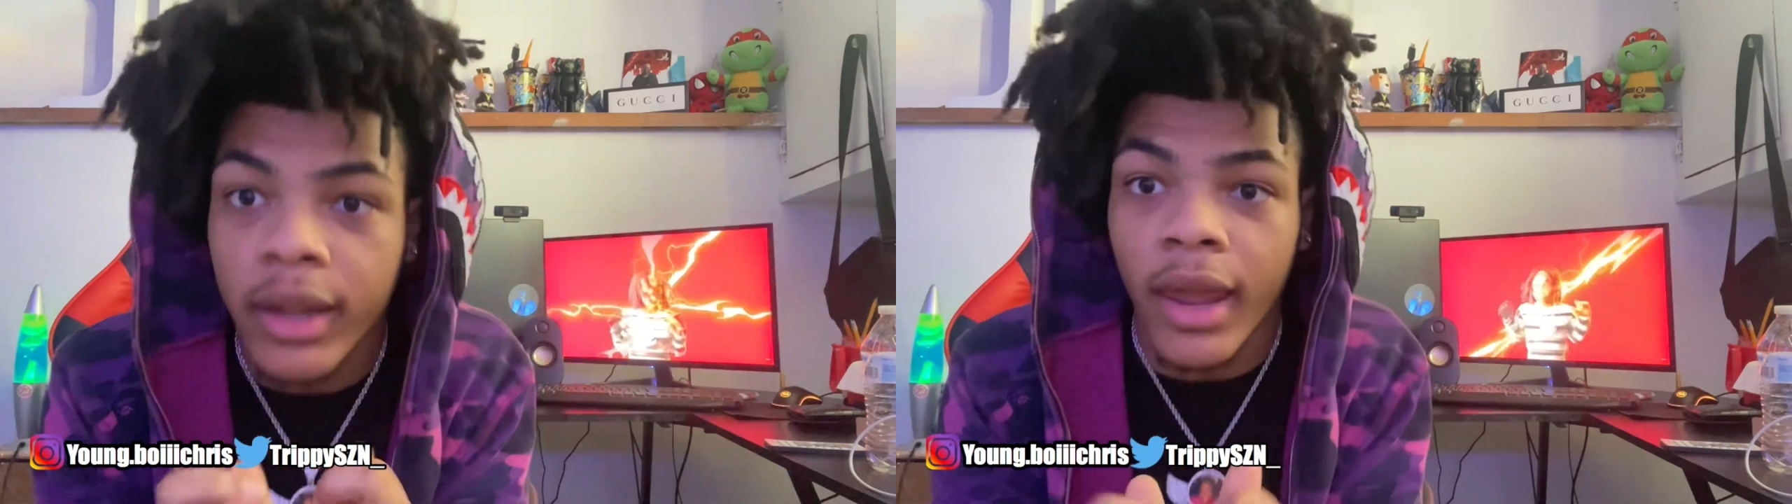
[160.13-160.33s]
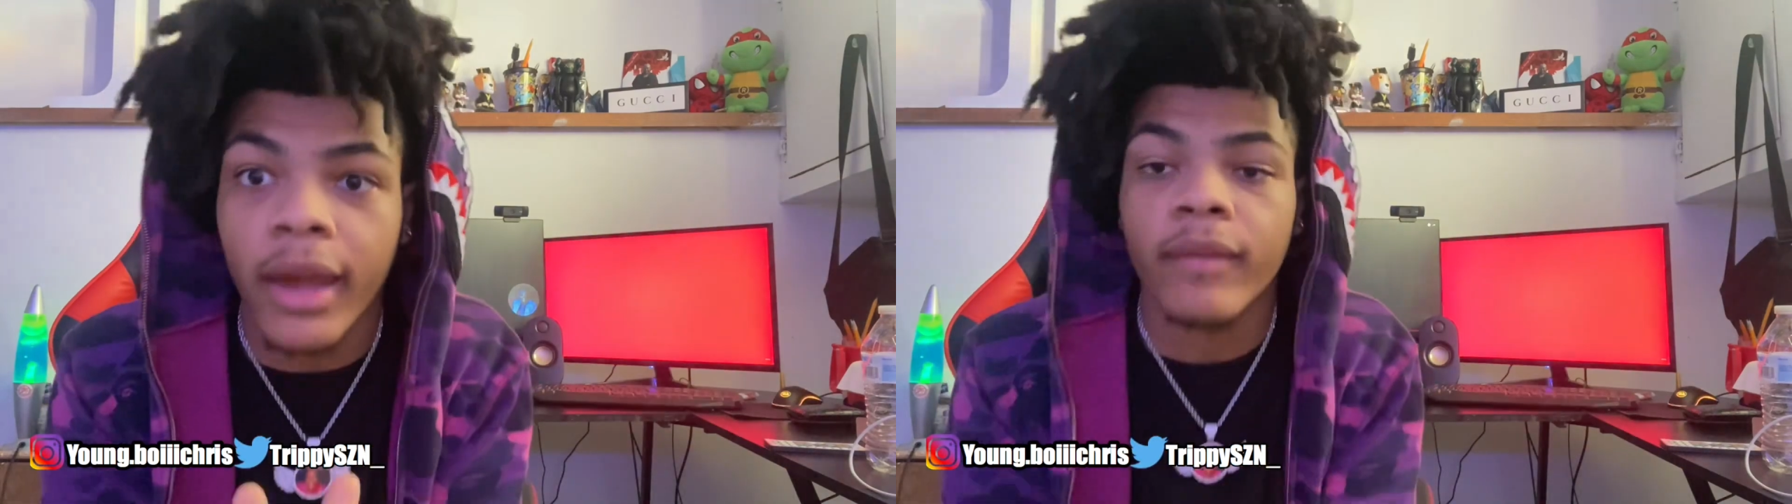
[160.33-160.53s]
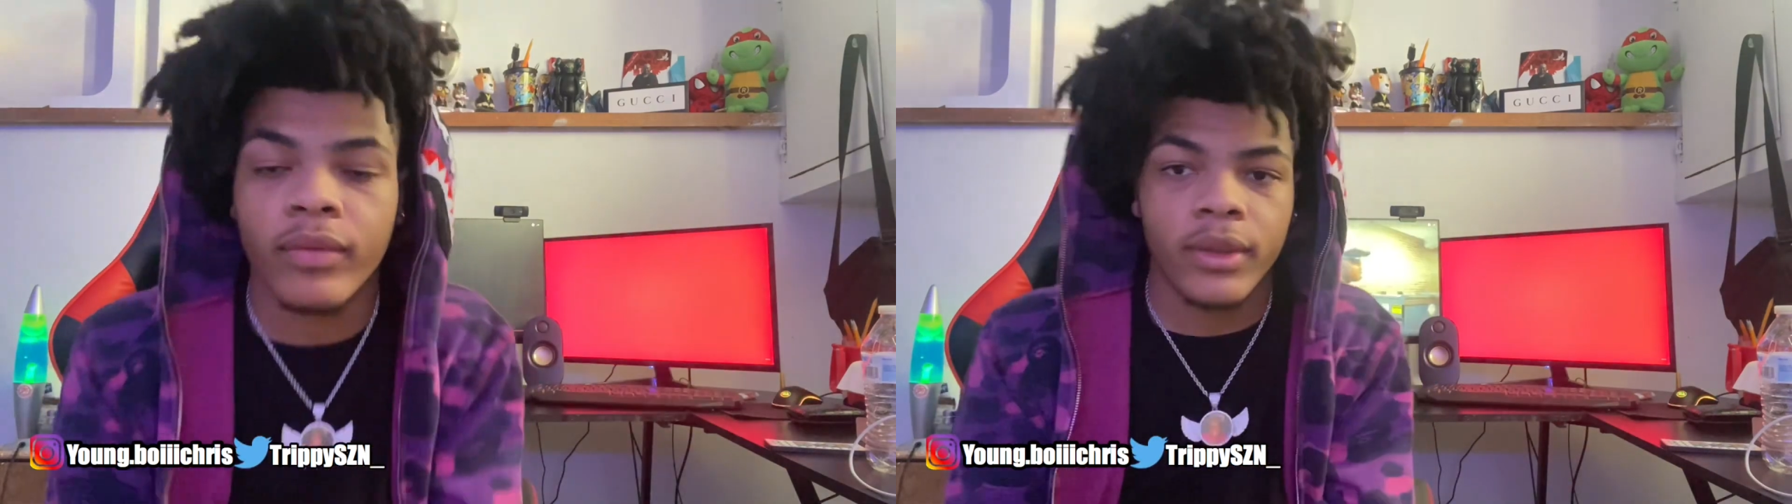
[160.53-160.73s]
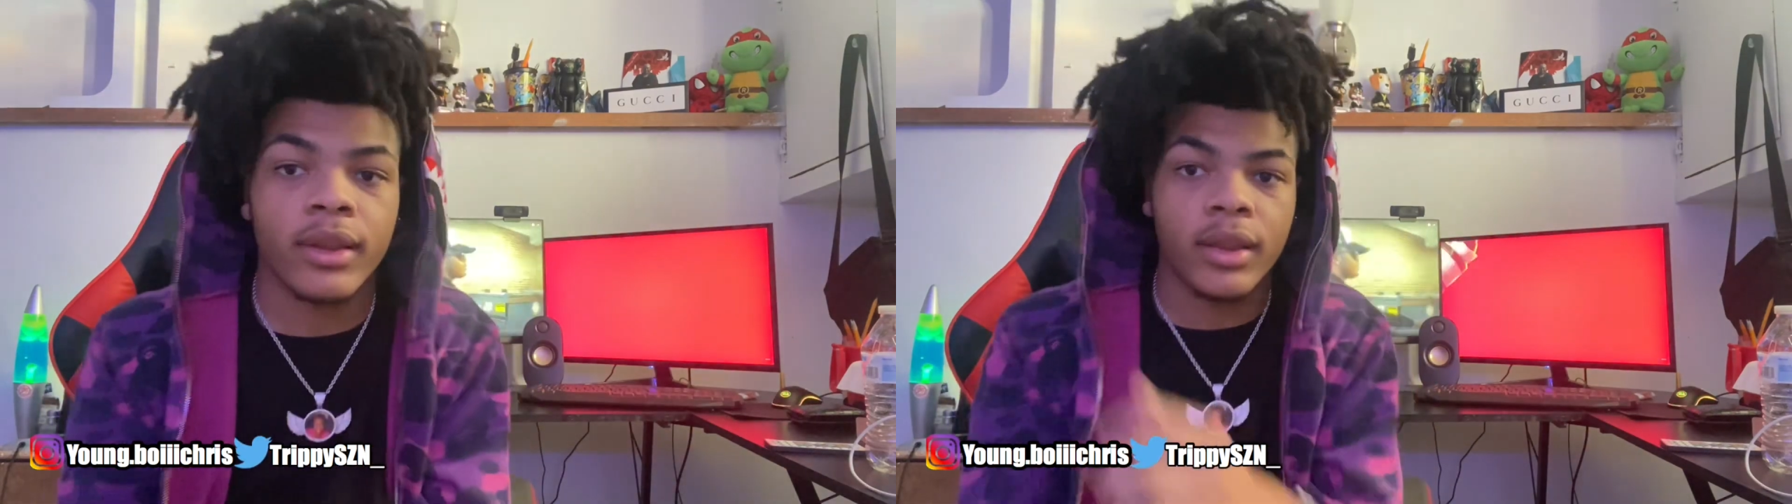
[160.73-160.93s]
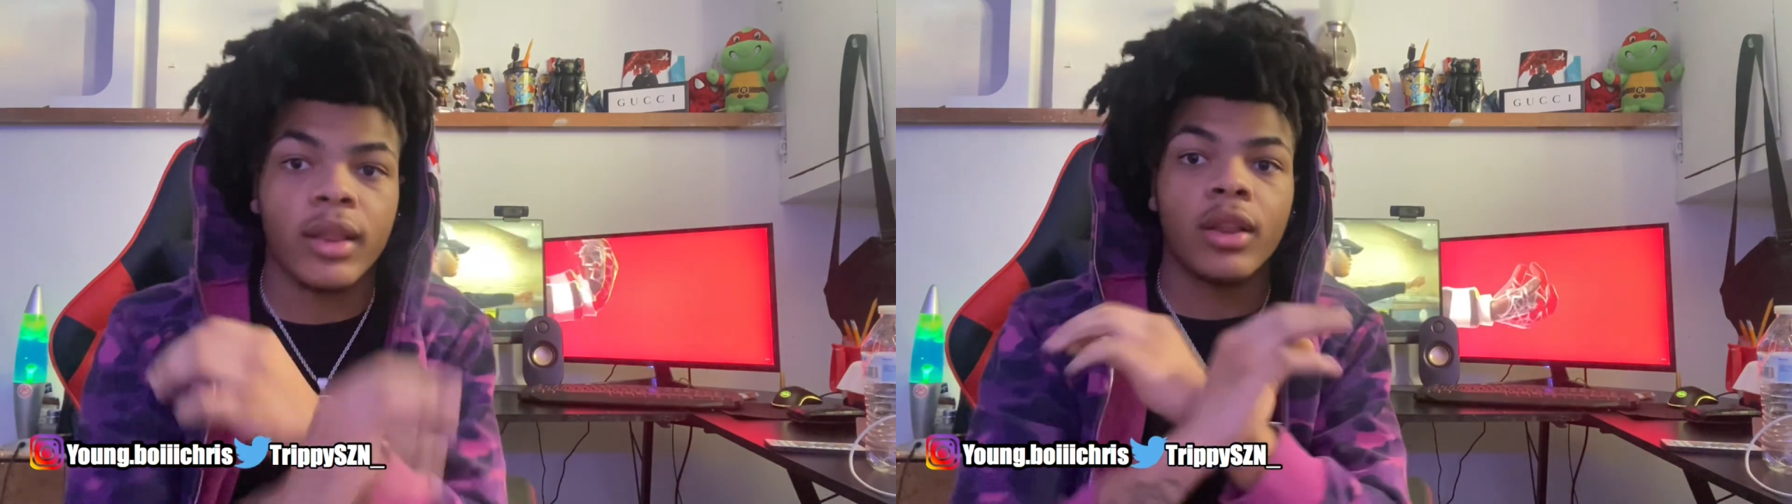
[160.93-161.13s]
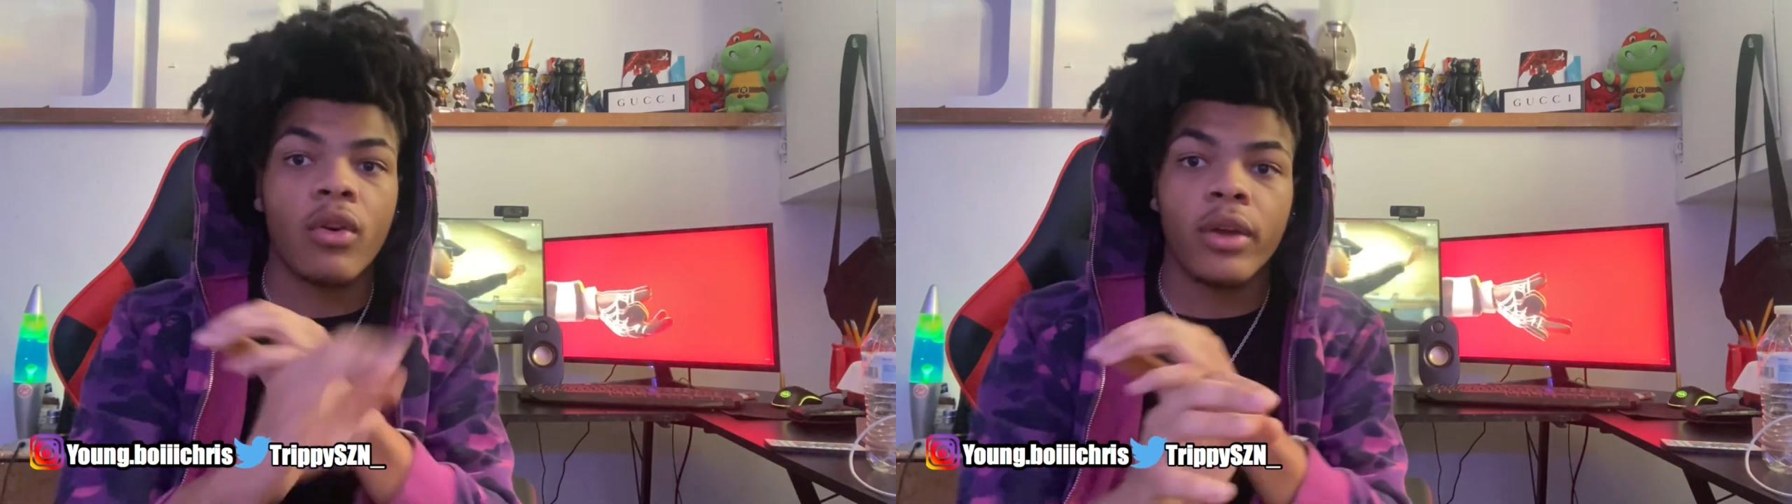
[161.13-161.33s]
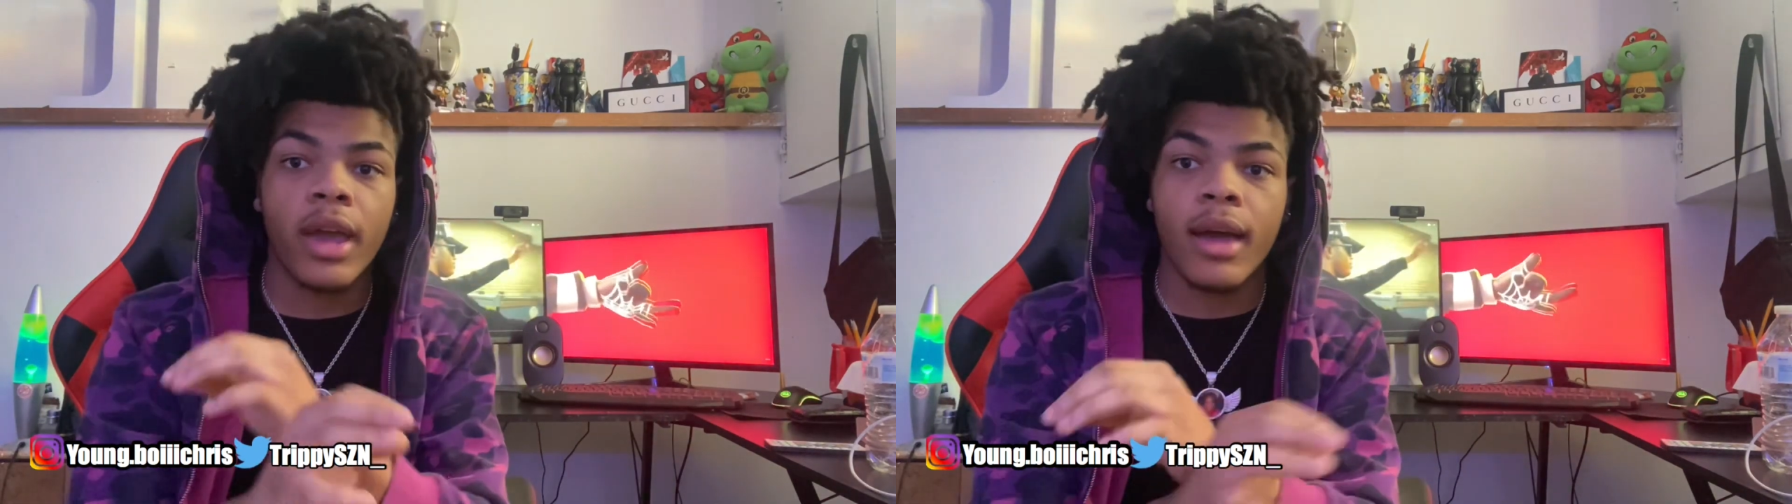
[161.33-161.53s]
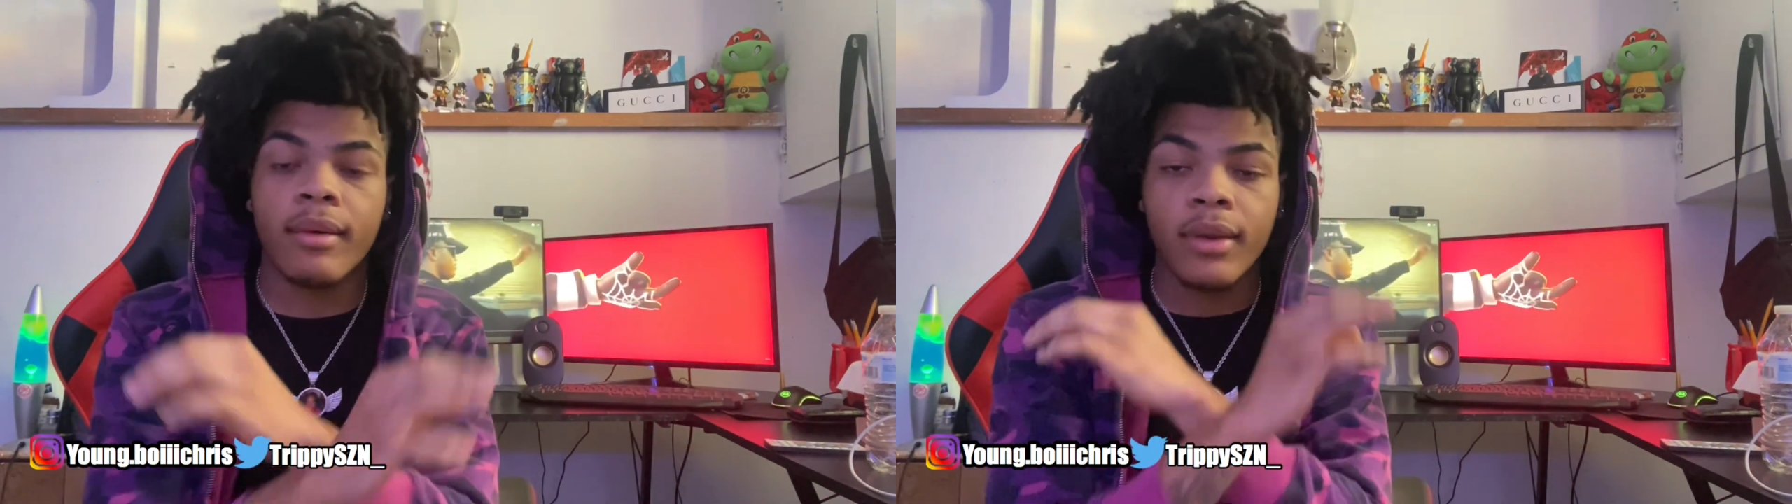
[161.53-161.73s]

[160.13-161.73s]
like, no cap.